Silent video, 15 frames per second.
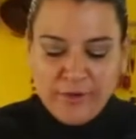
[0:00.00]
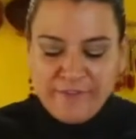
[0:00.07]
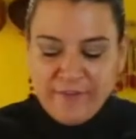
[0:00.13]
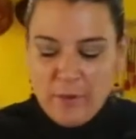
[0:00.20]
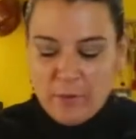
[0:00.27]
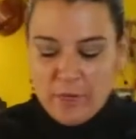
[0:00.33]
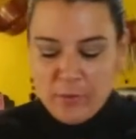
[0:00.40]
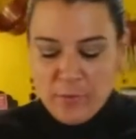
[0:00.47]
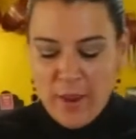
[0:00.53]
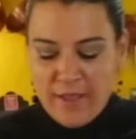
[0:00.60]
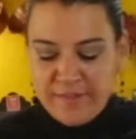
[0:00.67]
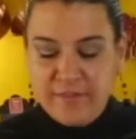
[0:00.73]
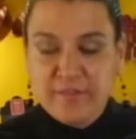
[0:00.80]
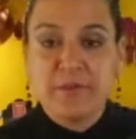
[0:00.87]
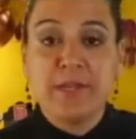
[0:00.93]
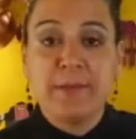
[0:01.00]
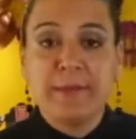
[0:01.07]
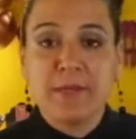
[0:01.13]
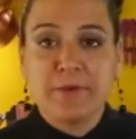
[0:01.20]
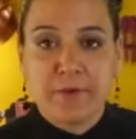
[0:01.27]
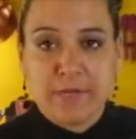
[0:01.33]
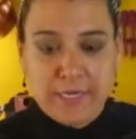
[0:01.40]
of our rice is gonna
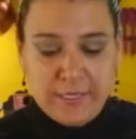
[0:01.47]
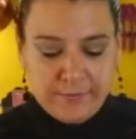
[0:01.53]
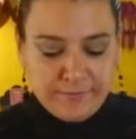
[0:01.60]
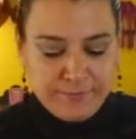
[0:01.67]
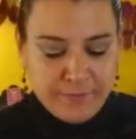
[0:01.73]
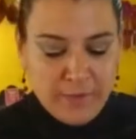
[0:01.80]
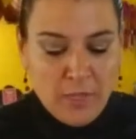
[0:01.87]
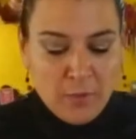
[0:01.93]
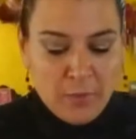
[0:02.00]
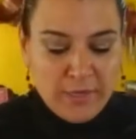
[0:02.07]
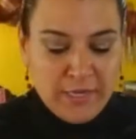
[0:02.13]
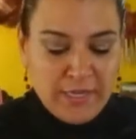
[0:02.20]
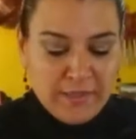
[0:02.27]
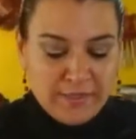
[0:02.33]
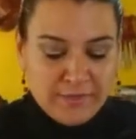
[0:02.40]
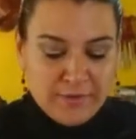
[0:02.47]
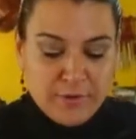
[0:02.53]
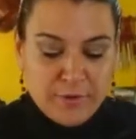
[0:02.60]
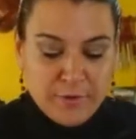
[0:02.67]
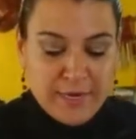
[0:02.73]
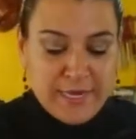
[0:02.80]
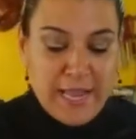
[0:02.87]
be green, we need
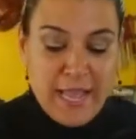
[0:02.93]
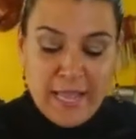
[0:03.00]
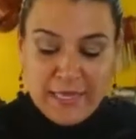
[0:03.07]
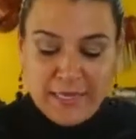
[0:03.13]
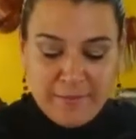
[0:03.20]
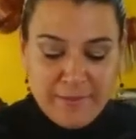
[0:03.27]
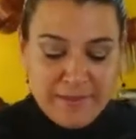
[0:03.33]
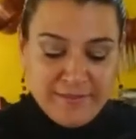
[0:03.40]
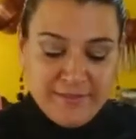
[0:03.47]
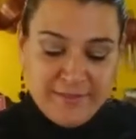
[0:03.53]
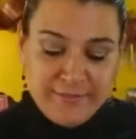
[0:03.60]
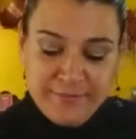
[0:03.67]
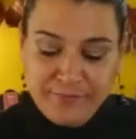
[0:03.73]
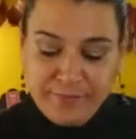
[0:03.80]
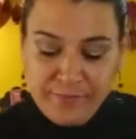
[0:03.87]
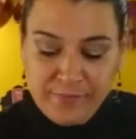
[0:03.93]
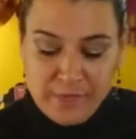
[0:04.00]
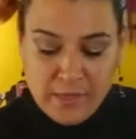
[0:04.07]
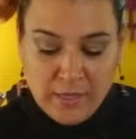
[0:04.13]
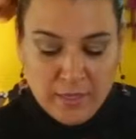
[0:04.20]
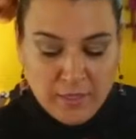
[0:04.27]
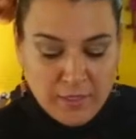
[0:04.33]
green elements
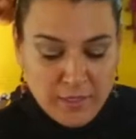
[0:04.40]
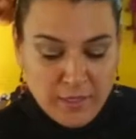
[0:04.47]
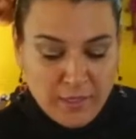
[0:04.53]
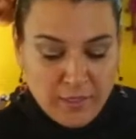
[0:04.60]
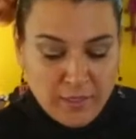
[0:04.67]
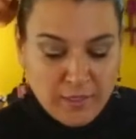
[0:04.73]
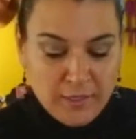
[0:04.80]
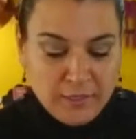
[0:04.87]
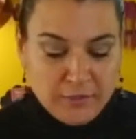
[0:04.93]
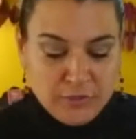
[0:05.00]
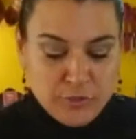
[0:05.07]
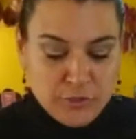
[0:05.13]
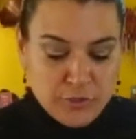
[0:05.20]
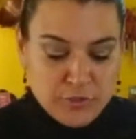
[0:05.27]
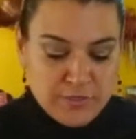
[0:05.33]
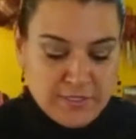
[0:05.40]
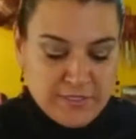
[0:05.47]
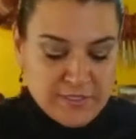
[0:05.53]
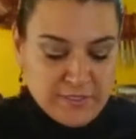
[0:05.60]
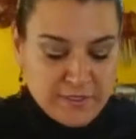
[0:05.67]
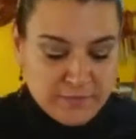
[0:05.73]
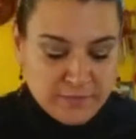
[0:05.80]
to use
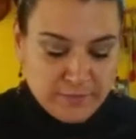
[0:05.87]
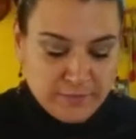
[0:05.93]
as